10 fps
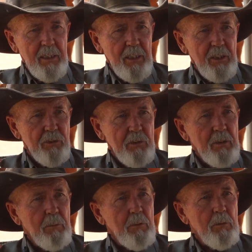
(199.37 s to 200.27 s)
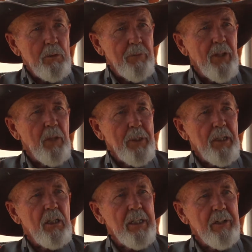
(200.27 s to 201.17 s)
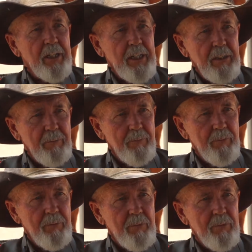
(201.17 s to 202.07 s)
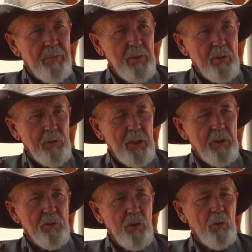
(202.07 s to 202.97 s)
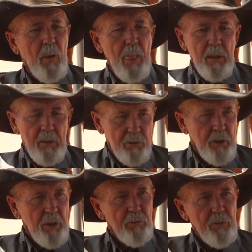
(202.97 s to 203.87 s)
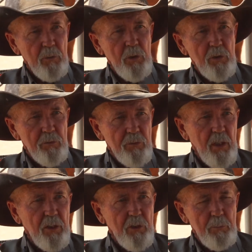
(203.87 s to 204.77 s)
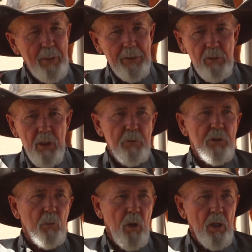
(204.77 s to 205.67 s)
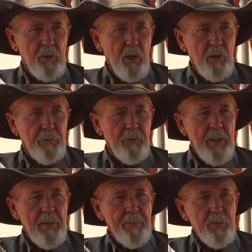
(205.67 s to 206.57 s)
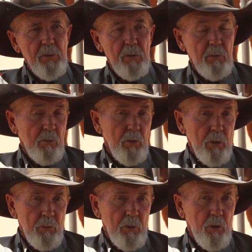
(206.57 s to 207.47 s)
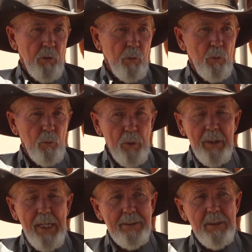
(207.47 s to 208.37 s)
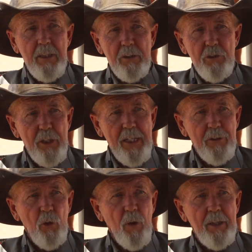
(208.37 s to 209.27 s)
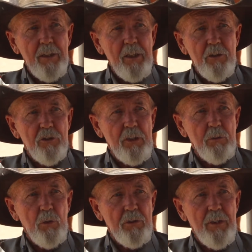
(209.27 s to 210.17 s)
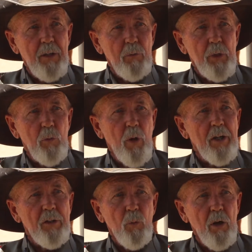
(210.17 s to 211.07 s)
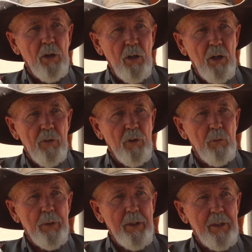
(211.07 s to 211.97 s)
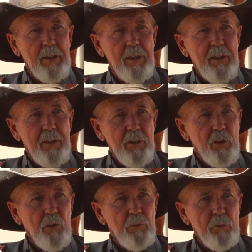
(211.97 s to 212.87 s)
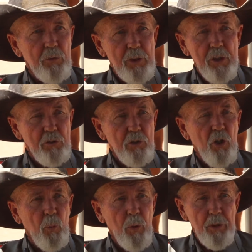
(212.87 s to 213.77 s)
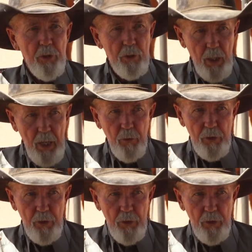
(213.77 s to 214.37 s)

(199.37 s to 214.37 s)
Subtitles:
is developing clarity. Okay, so let's say you've done what you've done and you backed her up and she walked off. You know, you realizing that she had no idea that she was not required to walk off, or being, she doesn't know what our